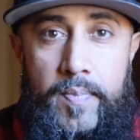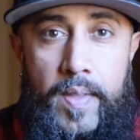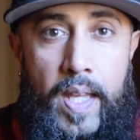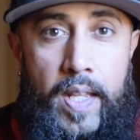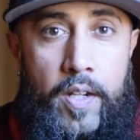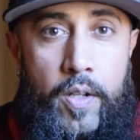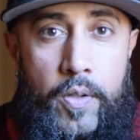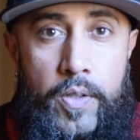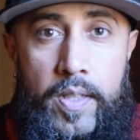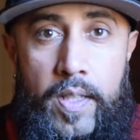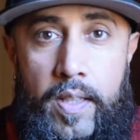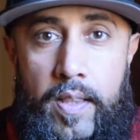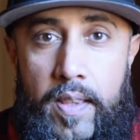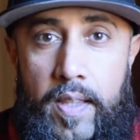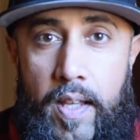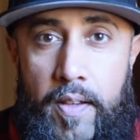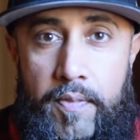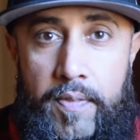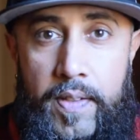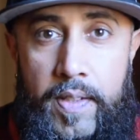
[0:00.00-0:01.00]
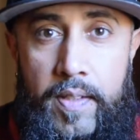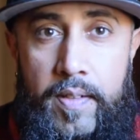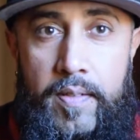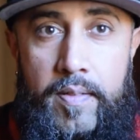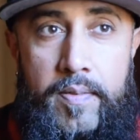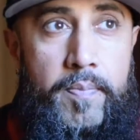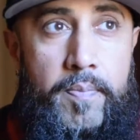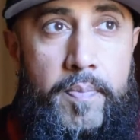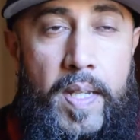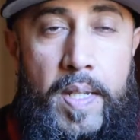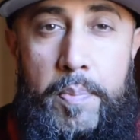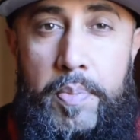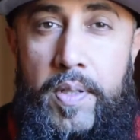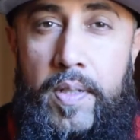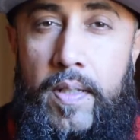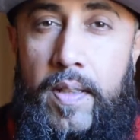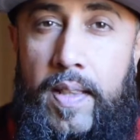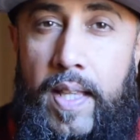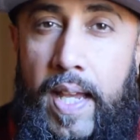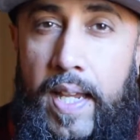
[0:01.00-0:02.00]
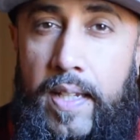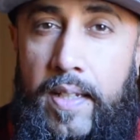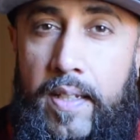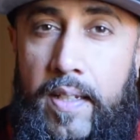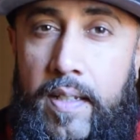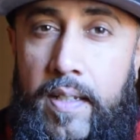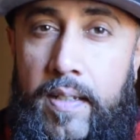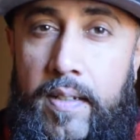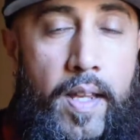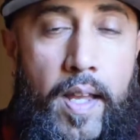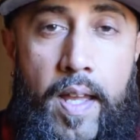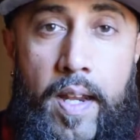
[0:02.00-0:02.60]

I know you love it. Maybe you like it.